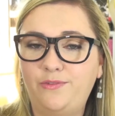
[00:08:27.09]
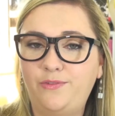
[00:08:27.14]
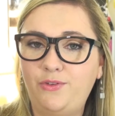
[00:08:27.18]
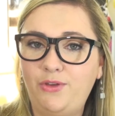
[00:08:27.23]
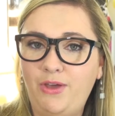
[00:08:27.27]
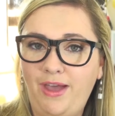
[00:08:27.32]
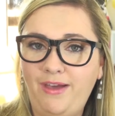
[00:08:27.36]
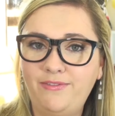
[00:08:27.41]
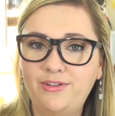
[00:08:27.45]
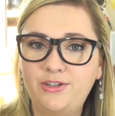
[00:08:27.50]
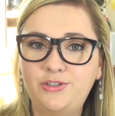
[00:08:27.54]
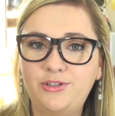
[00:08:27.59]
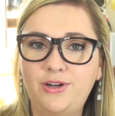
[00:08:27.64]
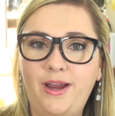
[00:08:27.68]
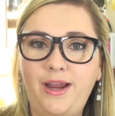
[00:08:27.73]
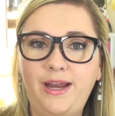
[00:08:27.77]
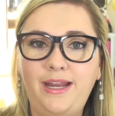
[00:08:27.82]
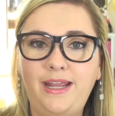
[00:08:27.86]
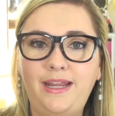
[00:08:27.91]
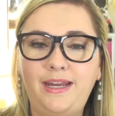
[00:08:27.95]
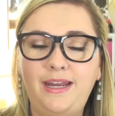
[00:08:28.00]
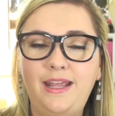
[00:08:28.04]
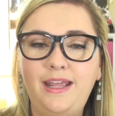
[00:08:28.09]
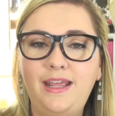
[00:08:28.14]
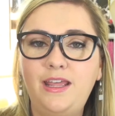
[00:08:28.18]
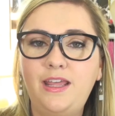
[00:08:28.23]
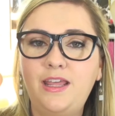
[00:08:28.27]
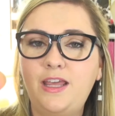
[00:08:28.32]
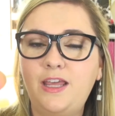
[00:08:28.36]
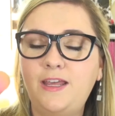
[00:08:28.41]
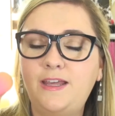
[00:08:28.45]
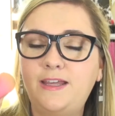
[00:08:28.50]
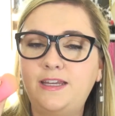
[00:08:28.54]
If you haven't tried it,
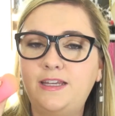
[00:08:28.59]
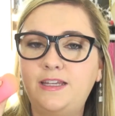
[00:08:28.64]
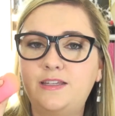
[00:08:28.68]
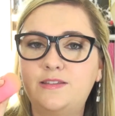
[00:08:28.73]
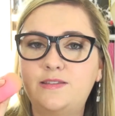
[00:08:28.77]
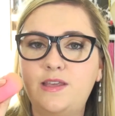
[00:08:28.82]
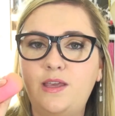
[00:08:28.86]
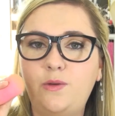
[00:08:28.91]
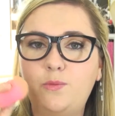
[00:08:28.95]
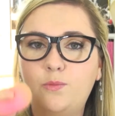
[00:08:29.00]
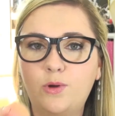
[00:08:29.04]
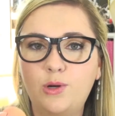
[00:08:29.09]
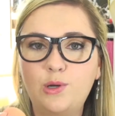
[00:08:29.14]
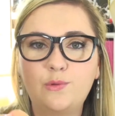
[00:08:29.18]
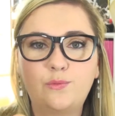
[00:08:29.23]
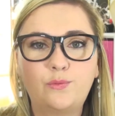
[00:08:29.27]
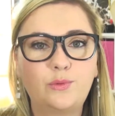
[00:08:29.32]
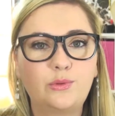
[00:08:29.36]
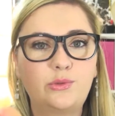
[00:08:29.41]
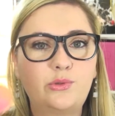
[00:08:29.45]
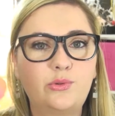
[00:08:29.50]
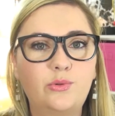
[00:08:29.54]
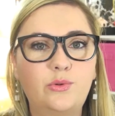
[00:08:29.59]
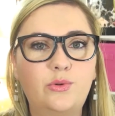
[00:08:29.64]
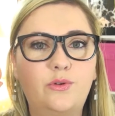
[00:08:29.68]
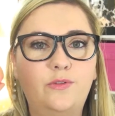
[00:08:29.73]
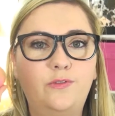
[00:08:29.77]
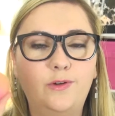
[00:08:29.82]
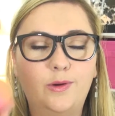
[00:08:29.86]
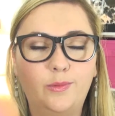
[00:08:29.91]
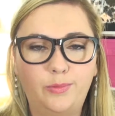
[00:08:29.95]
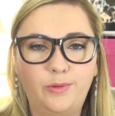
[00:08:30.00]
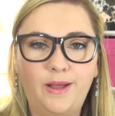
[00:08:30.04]
it is a wonderful tool
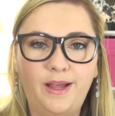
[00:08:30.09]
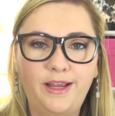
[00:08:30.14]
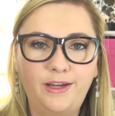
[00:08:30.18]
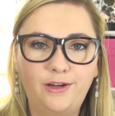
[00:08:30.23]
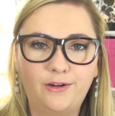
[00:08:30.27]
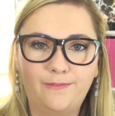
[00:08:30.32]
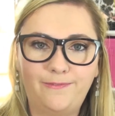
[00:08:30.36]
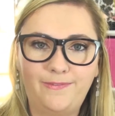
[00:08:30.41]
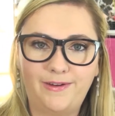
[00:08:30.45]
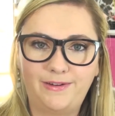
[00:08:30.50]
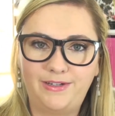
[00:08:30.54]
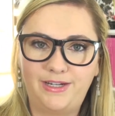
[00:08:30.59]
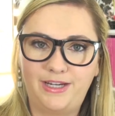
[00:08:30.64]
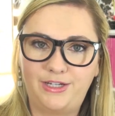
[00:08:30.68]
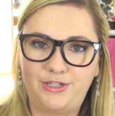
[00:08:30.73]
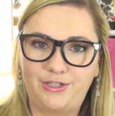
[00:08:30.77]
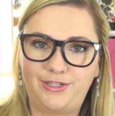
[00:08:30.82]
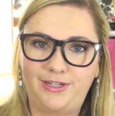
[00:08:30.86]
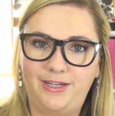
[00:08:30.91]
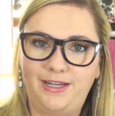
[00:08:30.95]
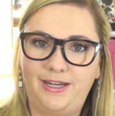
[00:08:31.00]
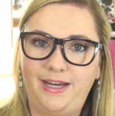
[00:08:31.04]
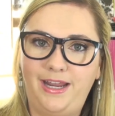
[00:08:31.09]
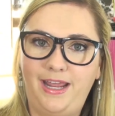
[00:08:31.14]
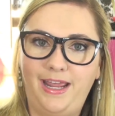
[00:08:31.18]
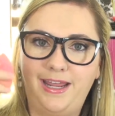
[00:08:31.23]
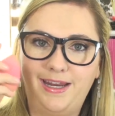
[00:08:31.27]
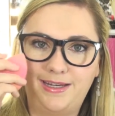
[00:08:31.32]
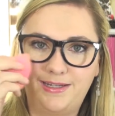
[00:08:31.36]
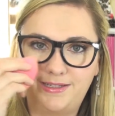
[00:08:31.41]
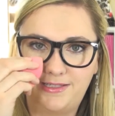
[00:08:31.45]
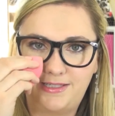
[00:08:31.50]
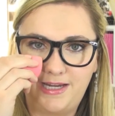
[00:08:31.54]
for applying your foundation
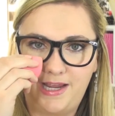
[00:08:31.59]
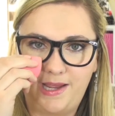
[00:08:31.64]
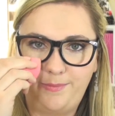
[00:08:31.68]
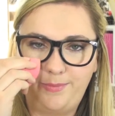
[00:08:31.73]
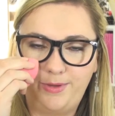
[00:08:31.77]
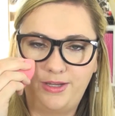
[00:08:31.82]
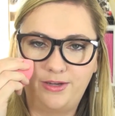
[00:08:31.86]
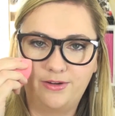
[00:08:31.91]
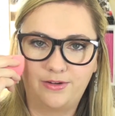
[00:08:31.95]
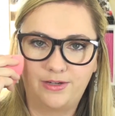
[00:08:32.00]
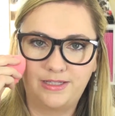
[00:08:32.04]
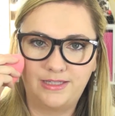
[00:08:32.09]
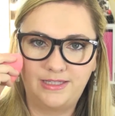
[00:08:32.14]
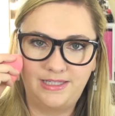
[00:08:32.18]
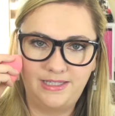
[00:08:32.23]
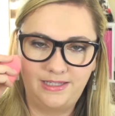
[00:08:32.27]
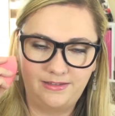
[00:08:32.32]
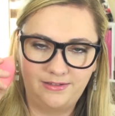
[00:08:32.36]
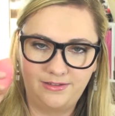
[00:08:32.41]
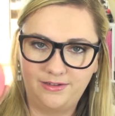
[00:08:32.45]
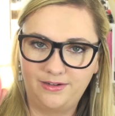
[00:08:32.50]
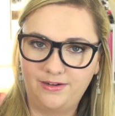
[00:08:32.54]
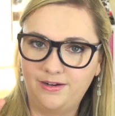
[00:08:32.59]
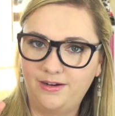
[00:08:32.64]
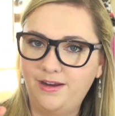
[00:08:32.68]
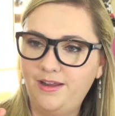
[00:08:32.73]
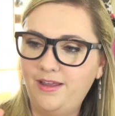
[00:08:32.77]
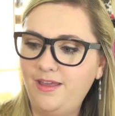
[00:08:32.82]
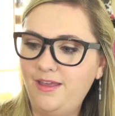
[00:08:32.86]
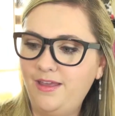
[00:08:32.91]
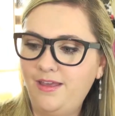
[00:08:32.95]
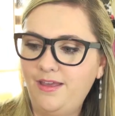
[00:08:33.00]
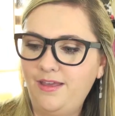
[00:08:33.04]
and dabbing your
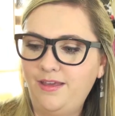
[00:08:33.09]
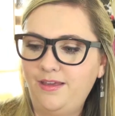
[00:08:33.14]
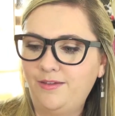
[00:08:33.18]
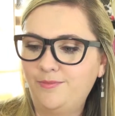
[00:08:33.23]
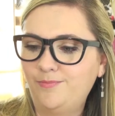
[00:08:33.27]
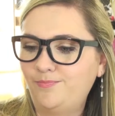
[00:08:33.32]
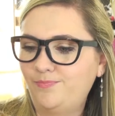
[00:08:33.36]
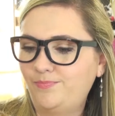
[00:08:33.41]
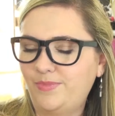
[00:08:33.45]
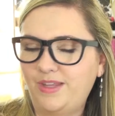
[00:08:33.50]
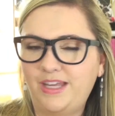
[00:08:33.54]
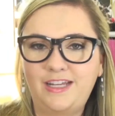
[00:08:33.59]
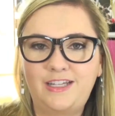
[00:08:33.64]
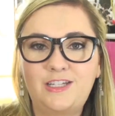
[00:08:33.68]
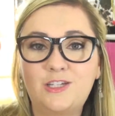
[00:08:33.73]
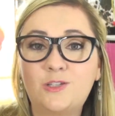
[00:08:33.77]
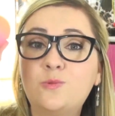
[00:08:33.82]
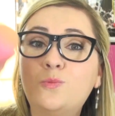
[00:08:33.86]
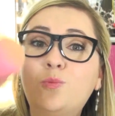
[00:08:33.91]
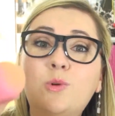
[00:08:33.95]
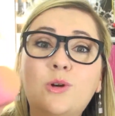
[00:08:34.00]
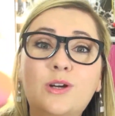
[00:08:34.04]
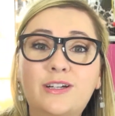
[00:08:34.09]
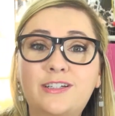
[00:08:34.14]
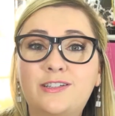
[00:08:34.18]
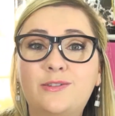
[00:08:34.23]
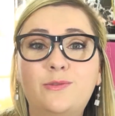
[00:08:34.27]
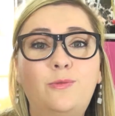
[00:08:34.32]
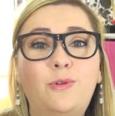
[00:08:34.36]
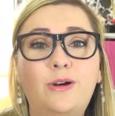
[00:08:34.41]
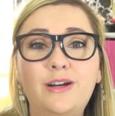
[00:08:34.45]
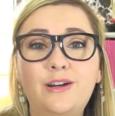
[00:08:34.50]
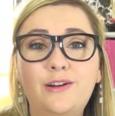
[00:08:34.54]
concealer. It just
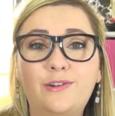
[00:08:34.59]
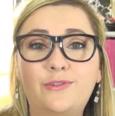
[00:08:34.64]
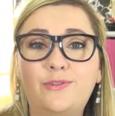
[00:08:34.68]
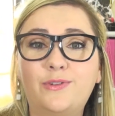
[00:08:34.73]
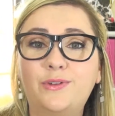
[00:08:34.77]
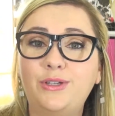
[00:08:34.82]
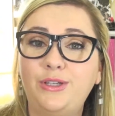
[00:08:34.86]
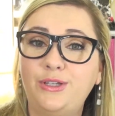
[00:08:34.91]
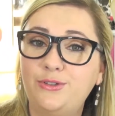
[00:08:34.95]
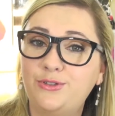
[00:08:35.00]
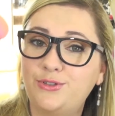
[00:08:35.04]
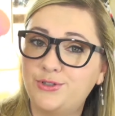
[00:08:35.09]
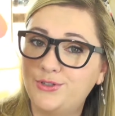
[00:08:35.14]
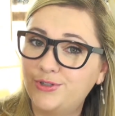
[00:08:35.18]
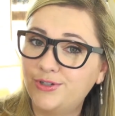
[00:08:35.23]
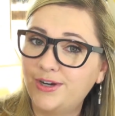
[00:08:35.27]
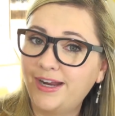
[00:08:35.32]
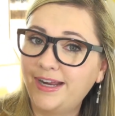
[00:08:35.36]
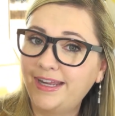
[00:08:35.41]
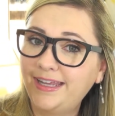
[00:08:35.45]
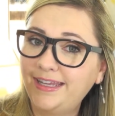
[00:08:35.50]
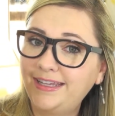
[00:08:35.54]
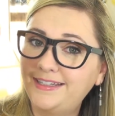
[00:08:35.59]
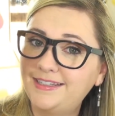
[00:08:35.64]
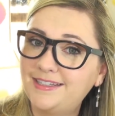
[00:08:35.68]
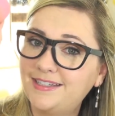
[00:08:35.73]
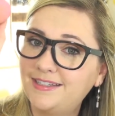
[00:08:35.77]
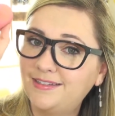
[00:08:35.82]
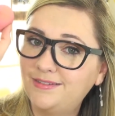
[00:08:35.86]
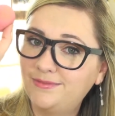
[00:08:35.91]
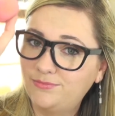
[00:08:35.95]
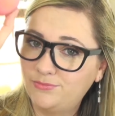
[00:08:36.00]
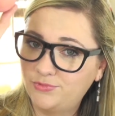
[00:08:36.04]
works wonderful. You should try
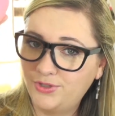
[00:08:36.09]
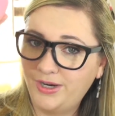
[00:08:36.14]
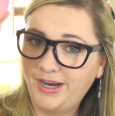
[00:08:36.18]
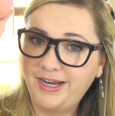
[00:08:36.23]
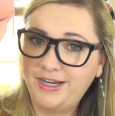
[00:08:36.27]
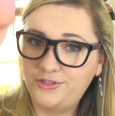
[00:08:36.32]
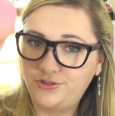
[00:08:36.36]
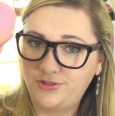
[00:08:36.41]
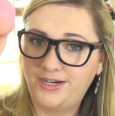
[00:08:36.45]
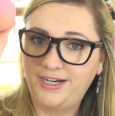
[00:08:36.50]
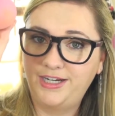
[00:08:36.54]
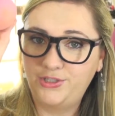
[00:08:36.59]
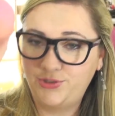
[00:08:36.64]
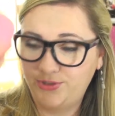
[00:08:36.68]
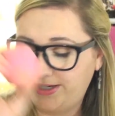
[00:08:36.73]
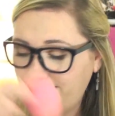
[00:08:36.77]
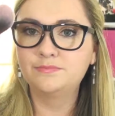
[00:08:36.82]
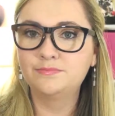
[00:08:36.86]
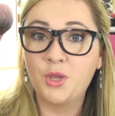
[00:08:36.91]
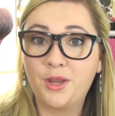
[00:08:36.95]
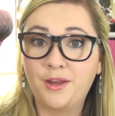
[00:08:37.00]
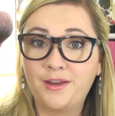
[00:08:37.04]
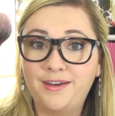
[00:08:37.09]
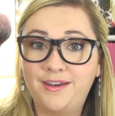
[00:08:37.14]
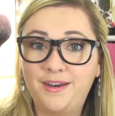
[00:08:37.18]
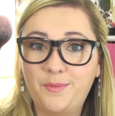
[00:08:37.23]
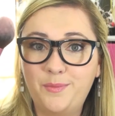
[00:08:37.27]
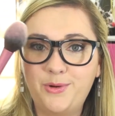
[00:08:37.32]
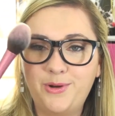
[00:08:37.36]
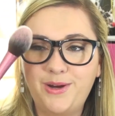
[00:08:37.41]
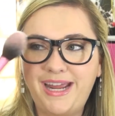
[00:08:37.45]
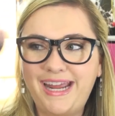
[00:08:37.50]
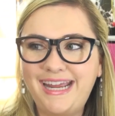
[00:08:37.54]
it. Try it, try it, try it.
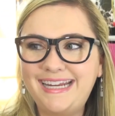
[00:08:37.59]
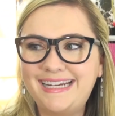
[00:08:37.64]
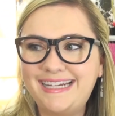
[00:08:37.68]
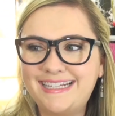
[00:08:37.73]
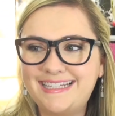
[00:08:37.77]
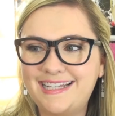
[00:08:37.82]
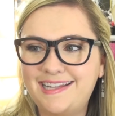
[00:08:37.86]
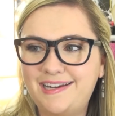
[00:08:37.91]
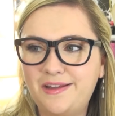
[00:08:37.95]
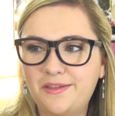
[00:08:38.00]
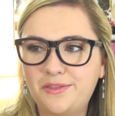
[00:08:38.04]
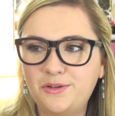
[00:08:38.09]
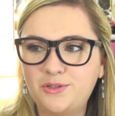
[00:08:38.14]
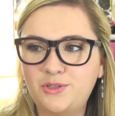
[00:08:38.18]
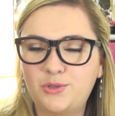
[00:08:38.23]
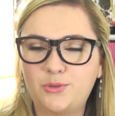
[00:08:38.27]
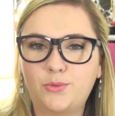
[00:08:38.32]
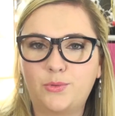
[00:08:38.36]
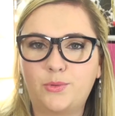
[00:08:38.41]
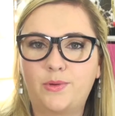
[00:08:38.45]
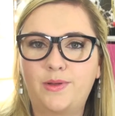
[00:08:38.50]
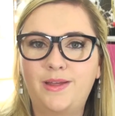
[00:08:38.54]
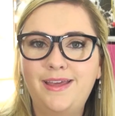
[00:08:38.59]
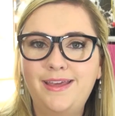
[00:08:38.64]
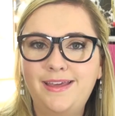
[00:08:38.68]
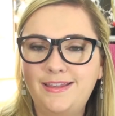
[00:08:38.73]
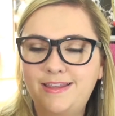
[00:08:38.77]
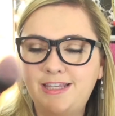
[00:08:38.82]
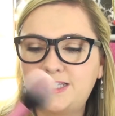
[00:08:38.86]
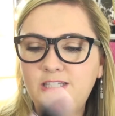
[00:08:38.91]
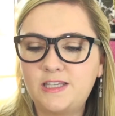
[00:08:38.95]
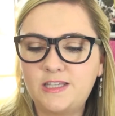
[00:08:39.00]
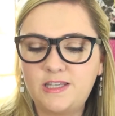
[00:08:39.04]
Number 8 is another tool.
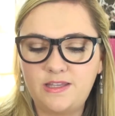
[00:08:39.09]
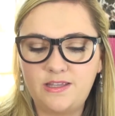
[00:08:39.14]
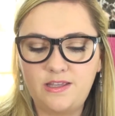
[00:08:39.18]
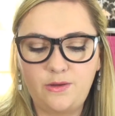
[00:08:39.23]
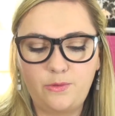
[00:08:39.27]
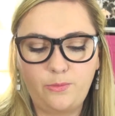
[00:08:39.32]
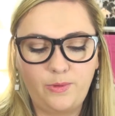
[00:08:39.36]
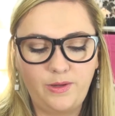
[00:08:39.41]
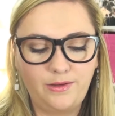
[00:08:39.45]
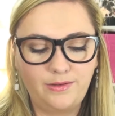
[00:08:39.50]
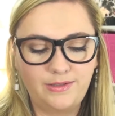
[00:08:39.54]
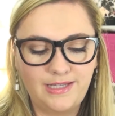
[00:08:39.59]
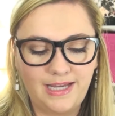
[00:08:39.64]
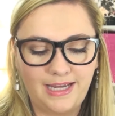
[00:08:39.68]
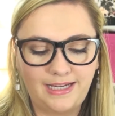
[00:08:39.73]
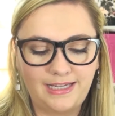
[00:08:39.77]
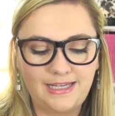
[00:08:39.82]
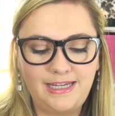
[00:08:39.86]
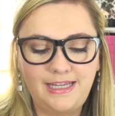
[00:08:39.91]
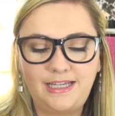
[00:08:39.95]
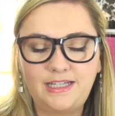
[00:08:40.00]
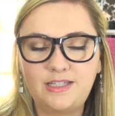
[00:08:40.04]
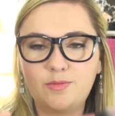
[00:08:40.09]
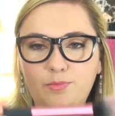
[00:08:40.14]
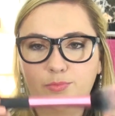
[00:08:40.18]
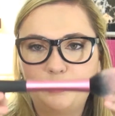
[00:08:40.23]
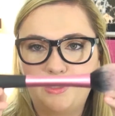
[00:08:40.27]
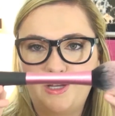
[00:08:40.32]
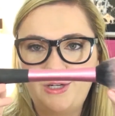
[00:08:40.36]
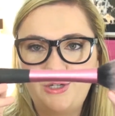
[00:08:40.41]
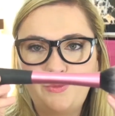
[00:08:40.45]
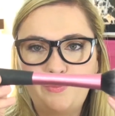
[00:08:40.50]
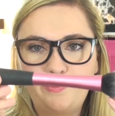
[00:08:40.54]
This is the Real Techniques
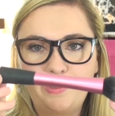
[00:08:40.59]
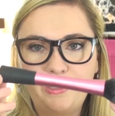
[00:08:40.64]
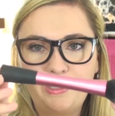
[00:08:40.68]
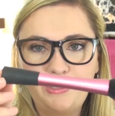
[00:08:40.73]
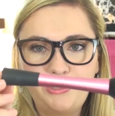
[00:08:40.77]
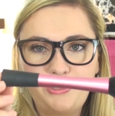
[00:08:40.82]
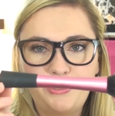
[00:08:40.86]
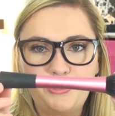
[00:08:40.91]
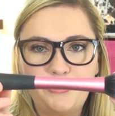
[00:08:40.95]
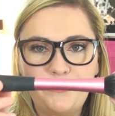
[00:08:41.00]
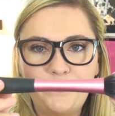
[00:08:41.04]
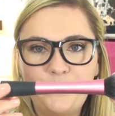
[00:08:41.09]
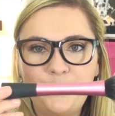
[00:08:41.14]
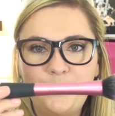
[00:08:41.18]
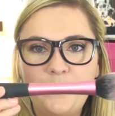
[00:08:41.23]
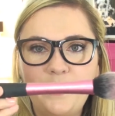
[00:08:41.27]
blush brush.